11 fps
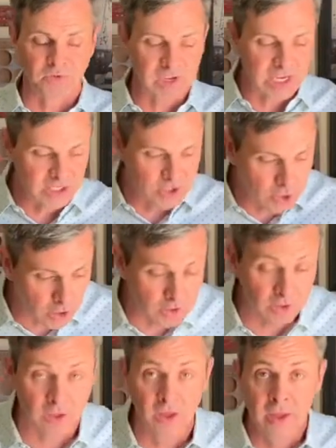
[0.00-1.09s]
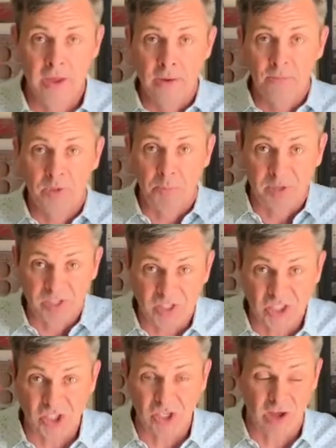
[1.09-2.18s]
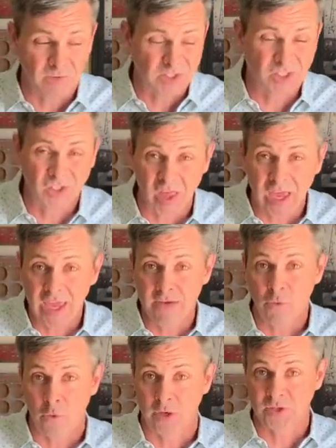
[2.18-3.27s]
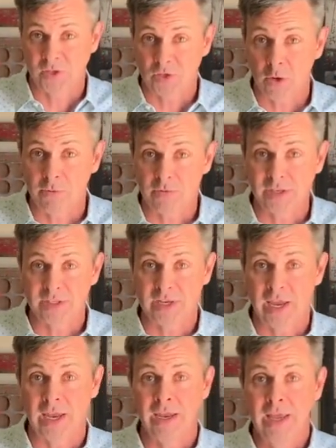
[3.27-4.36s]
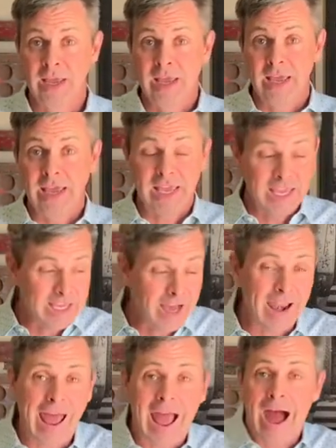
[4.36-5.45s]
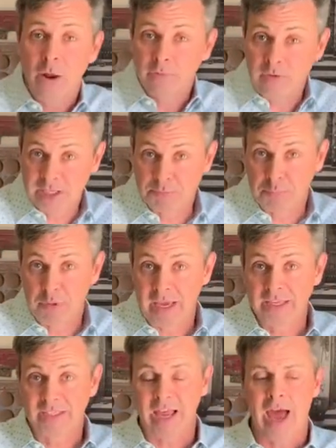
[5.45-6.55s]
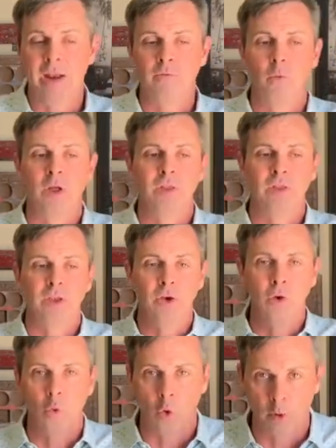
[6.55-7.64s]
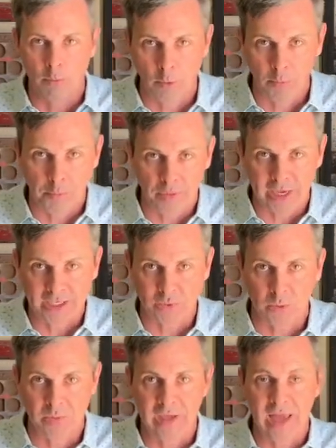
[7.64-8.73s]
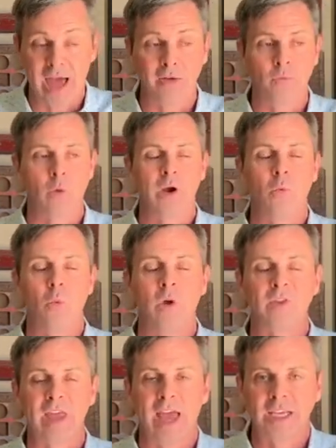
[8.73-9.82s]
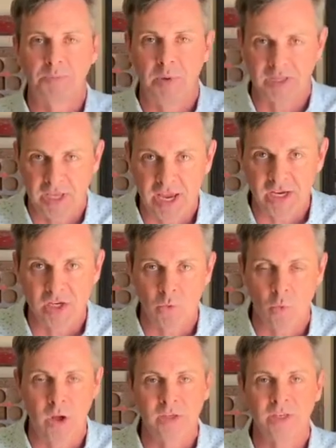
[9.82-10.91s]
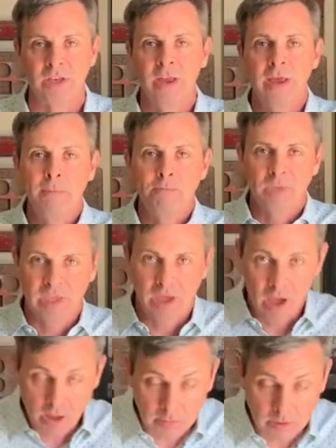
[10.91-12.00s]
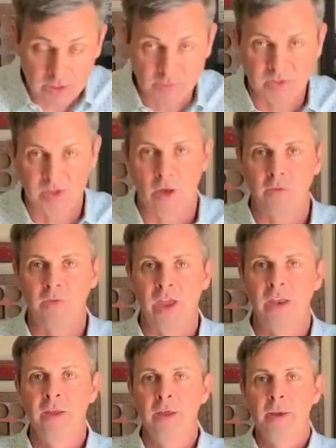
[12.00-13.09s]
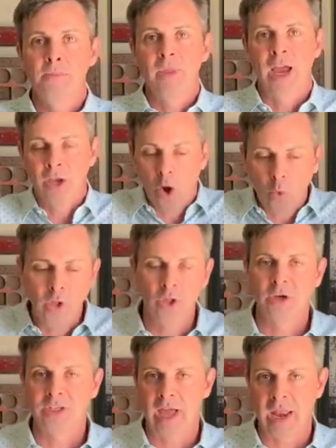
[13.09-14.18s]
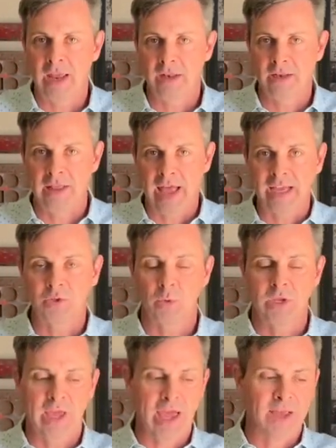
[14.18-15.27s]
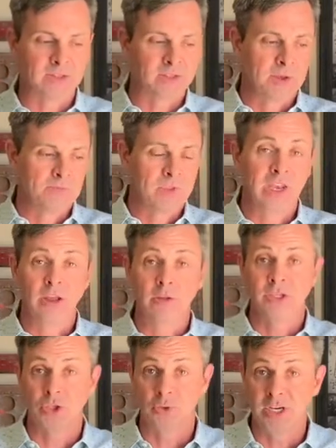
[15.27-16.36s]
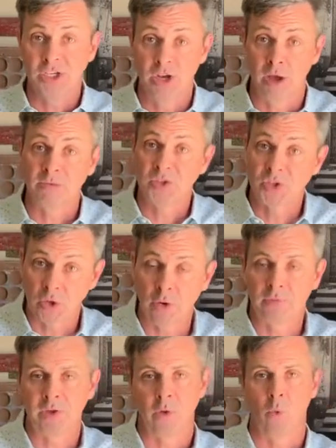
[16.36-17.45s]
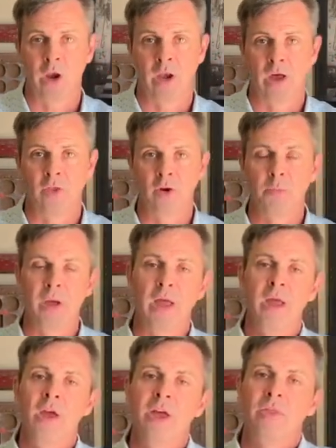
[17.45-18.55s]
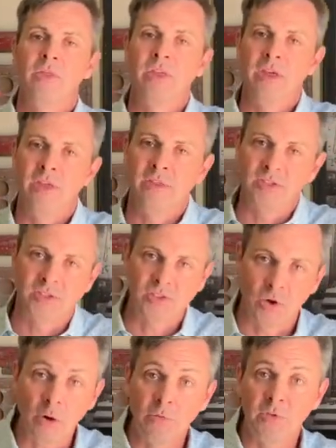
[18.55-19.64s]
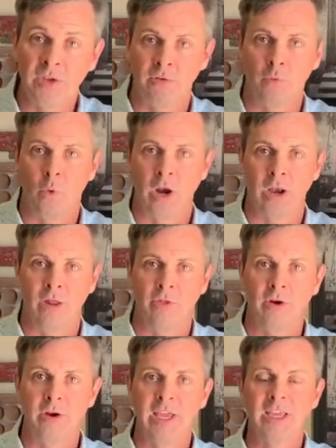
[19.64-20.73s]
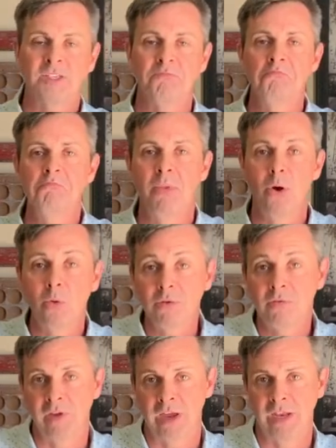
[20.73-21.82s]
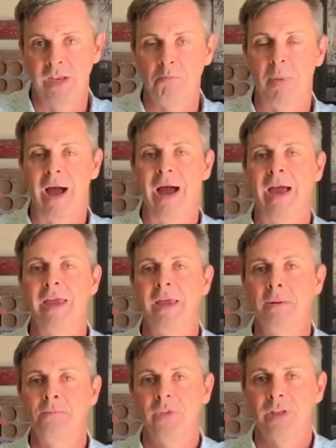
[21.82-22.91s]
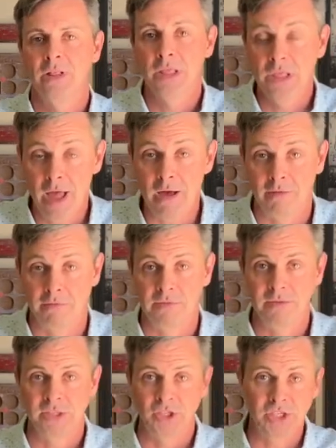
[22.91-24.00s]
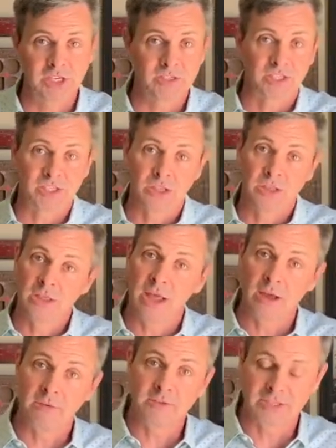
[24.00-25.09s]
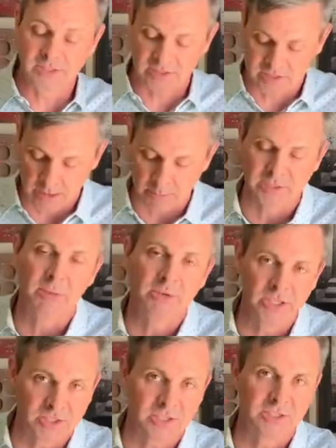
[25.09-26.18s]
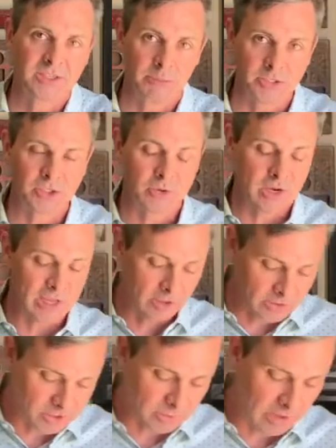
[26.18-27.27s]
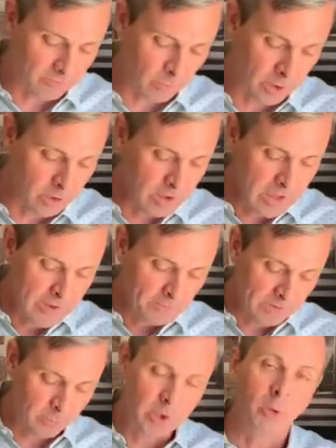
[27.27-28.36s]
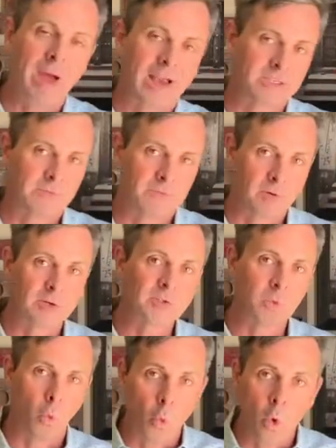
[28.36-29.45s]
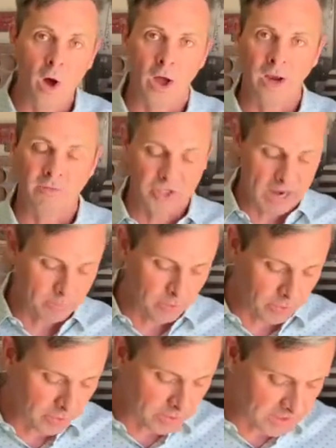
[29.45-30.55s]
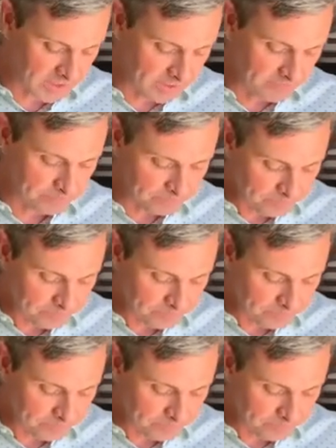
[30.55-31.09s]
feet he took the the position of a slave or a servant, and he, he got out of his place, out of what the normal place would be, out of where, what the expectation was, and he humbled himself. And I know we looked at it last week as an illustration of serving one another, but the, the serving of one another is motivated by love. Jesus loved his disciples. Let me just demonstrate it, illustrate it for you. If we go back to verse 1 of chapter 13,